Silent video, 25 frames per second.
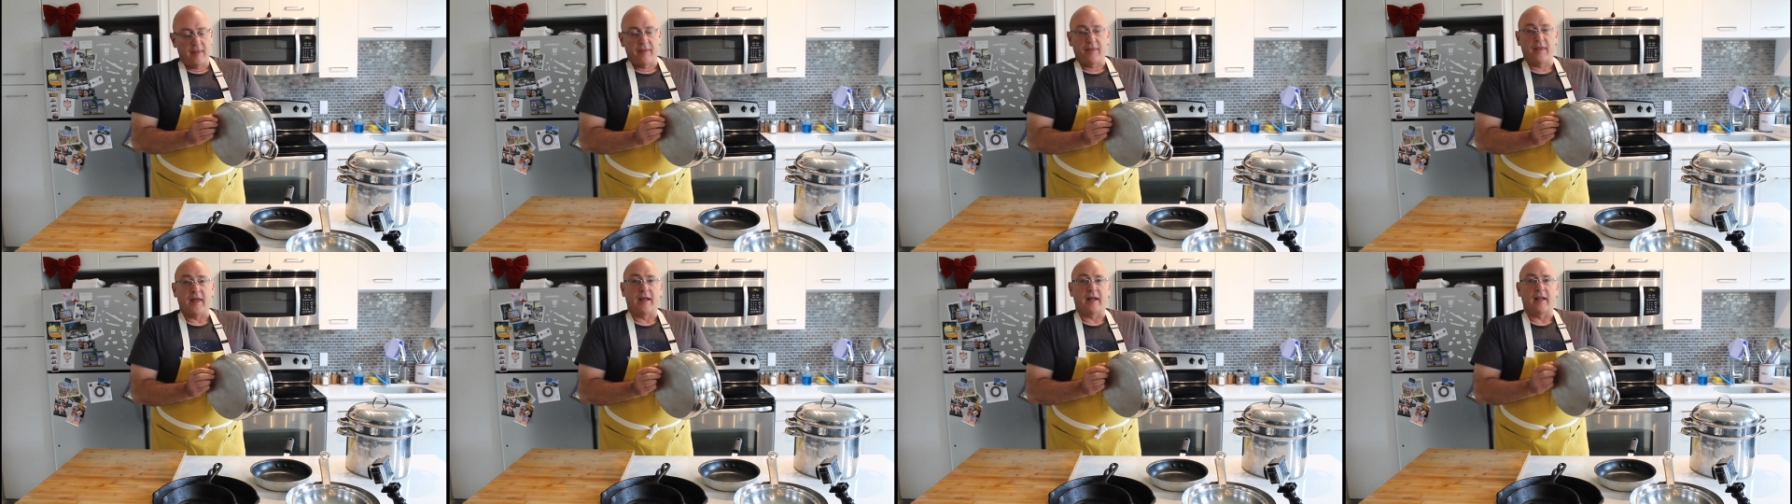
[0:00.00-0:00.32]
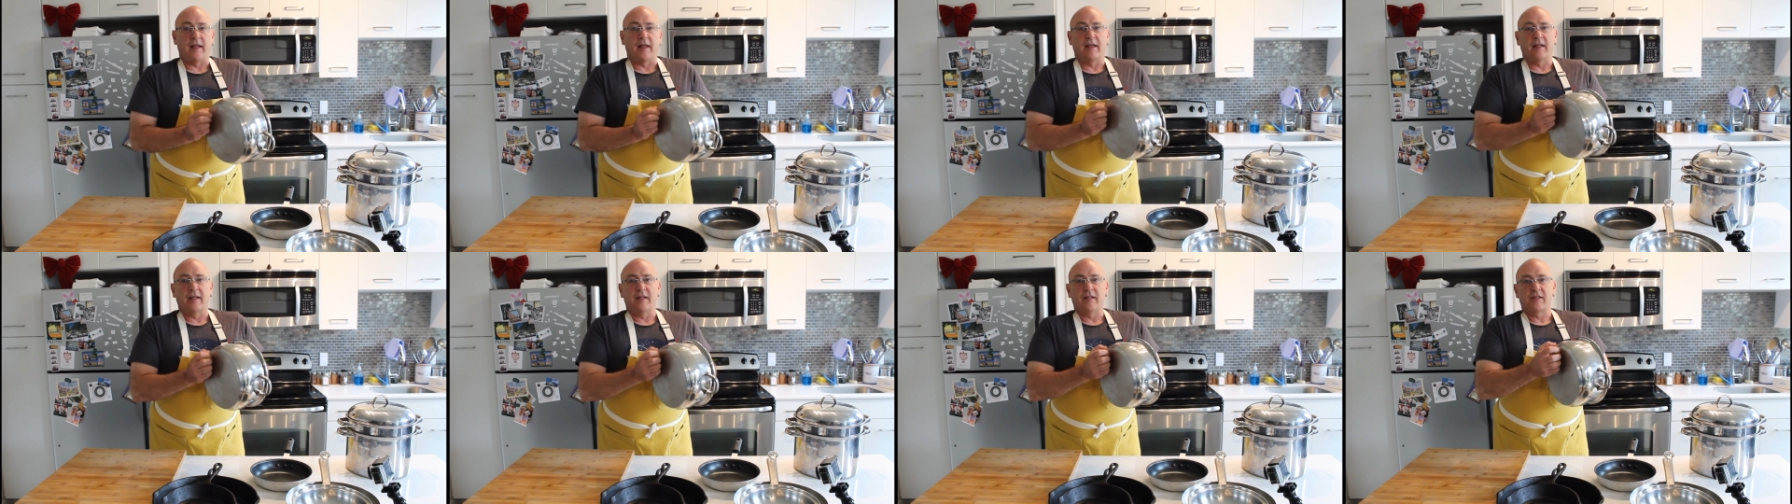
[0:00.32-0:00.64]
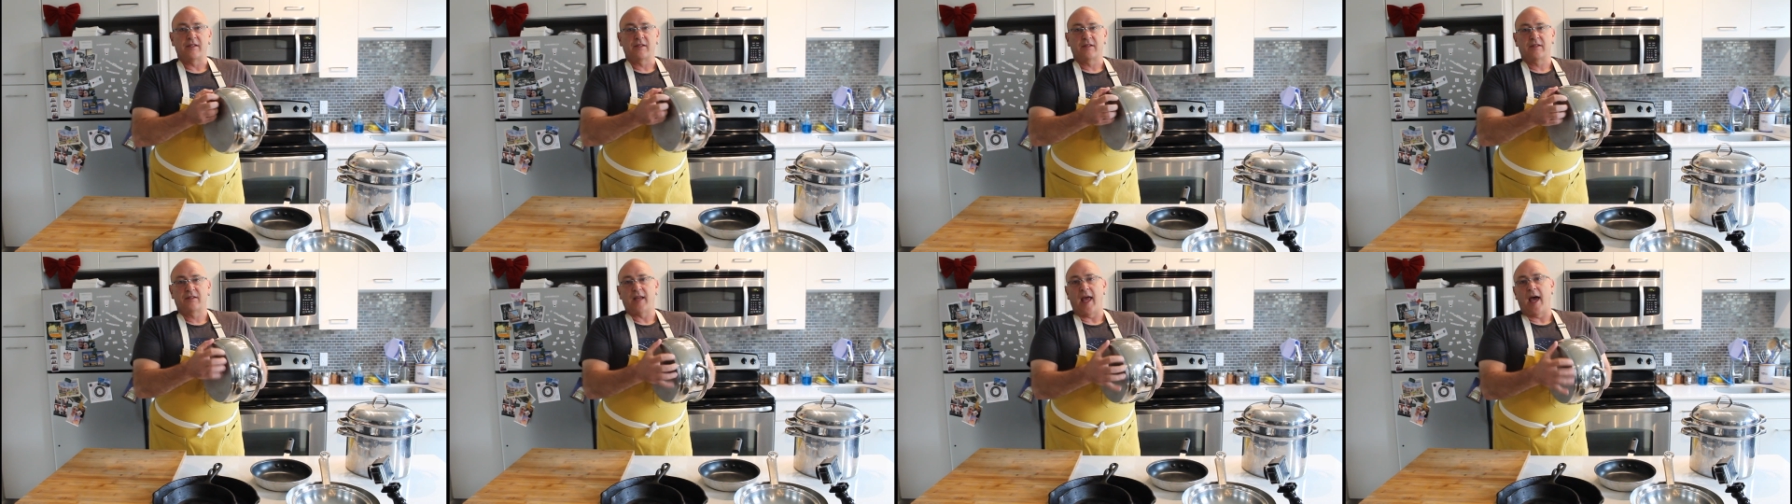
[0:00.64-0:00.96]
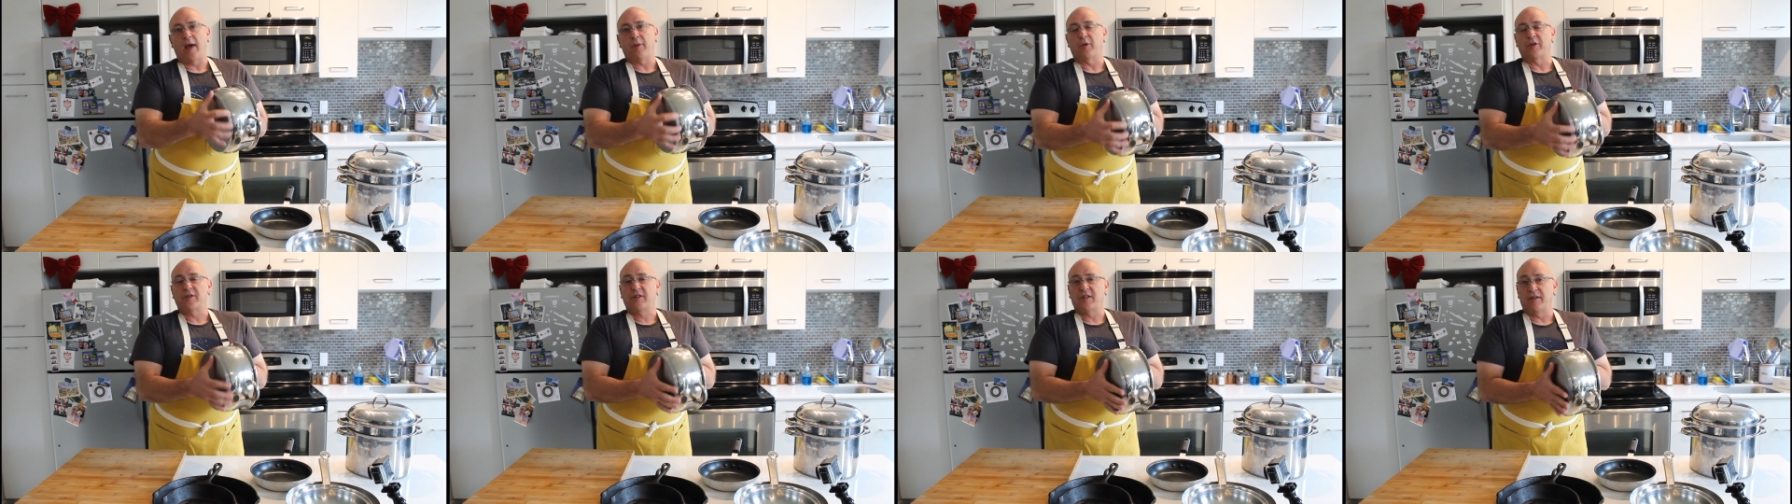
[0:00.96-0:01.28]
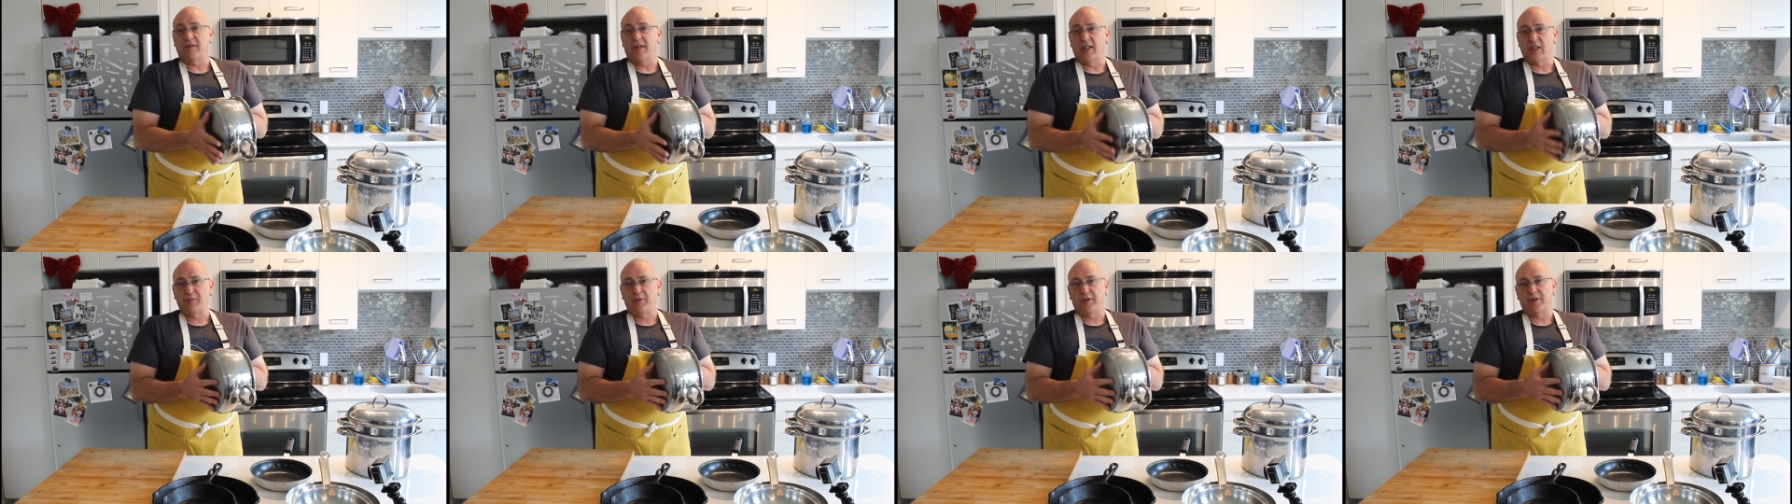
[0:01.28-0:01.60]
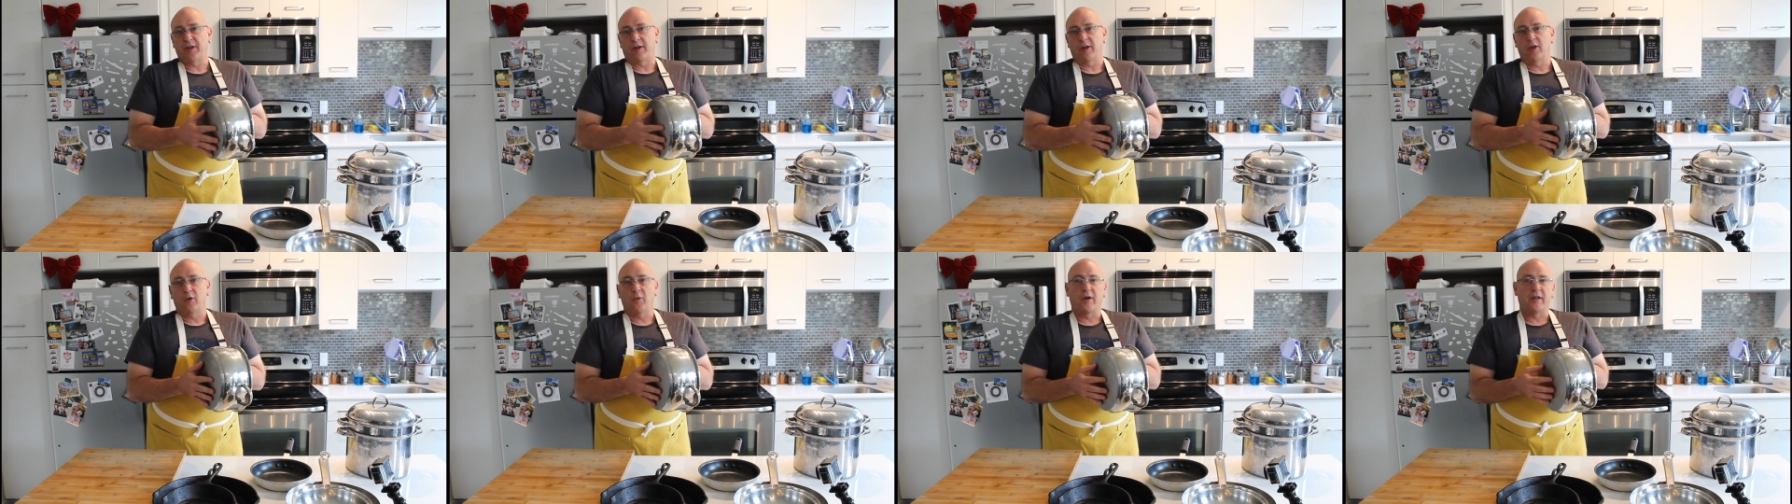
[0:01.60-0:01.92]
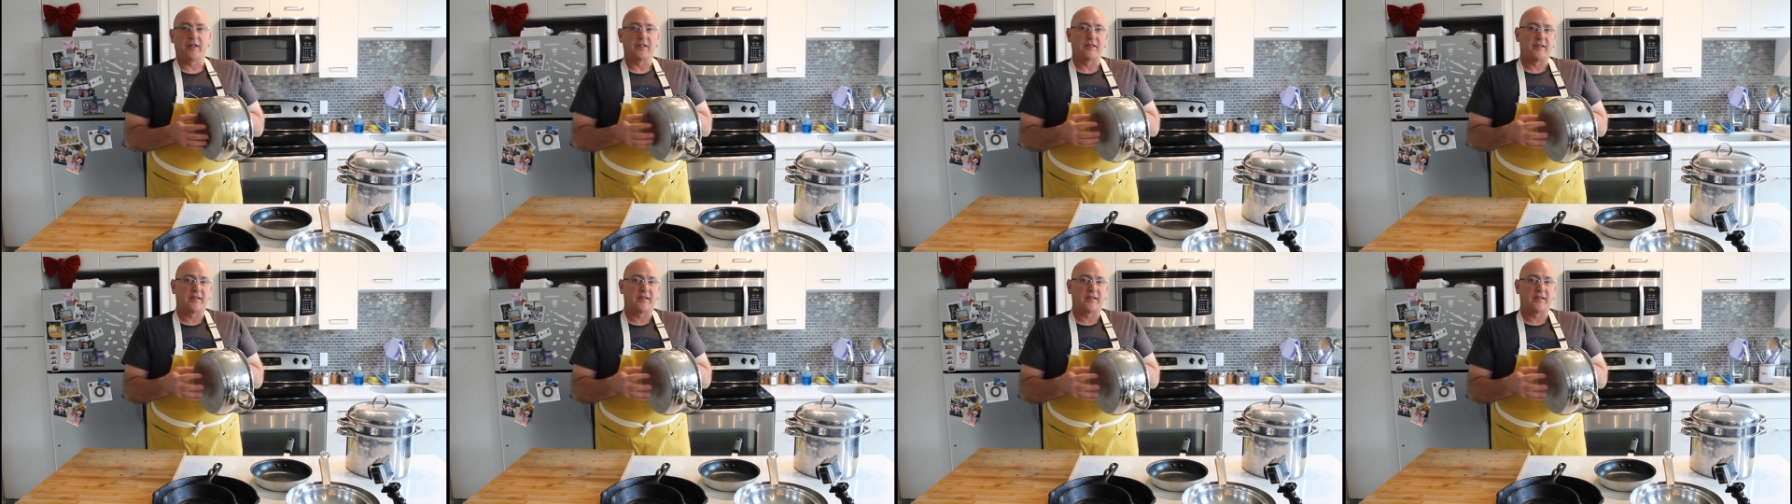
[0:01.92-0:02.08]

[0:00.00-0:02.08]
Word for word: that is sandwiched, this particular one